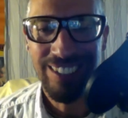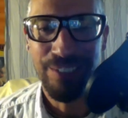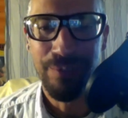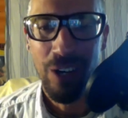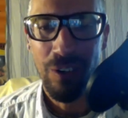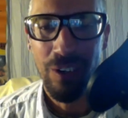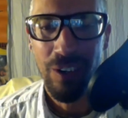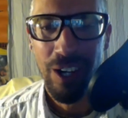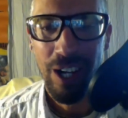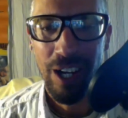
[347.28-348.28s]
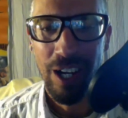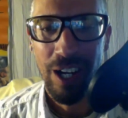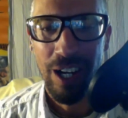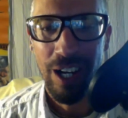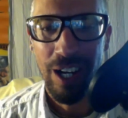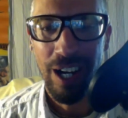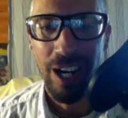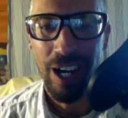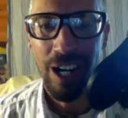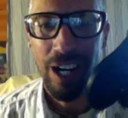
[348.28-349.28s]
Yeah, couldn't be better.
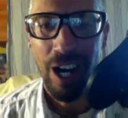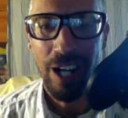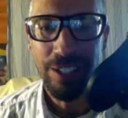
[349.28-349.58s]
Practicing